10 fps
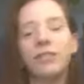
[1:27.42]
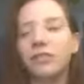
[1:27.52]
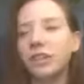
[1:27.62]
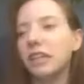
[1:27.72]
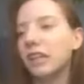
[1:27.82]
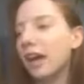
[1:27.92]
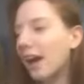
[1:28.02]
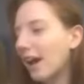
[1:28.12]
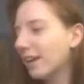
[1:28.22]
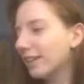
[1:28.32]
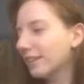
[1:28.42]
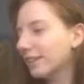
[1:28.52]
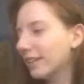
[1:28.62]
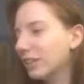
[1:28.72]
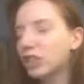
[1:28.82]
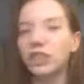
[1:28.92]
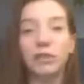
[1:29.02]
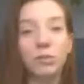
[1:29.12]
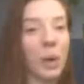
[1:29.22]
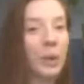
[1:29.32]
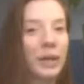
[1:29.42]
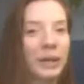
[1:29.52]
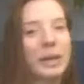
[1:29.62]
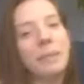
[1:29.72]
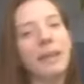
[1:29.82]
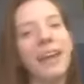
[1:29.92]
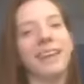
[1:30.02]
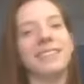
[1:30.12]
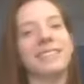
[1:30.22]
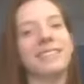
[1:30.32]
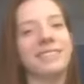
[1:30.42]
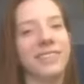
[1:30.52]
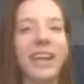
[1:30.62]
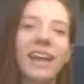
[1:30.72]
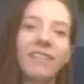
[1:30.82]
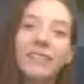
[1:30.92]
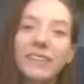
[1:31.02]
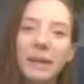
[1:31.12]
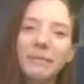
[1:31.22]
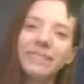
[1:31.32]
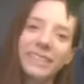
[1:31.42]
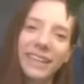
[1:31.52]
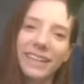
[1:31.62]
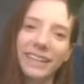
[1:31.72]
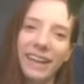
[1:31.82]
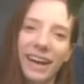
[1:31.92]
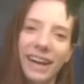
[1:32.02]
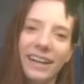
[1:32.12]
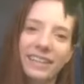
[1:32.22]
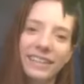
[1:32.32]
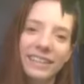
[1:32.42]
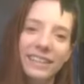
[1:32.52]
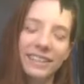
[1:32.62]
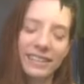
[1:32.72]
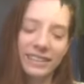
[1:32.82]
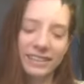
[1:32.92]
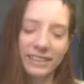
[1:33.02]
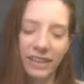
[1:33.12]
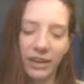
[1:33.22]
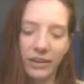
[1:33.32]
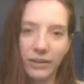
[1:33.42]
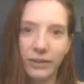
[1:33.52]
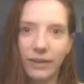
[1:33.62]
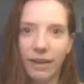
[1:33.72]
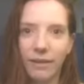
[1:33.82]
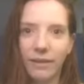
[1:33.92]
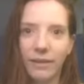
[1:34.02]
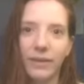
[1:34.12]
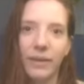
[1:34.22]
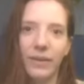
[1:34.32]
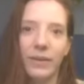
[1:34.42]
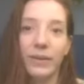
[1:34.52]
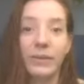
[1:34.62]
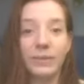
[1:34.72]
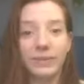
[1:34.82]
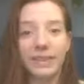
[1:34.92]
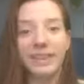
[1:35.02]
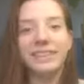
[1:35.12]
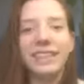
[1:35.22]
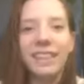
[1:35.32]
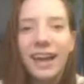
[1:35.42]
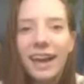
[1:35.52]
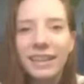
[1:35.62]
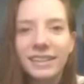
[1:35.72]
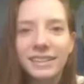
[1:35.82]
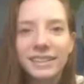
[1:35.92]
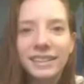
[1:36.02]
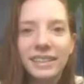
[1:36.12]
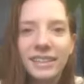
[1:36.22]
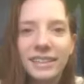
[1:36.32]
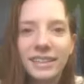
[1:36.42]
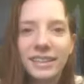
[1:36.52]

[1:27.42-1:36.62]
reintroduce what we're gonna play when everyone comes in. So there's that. Let's see.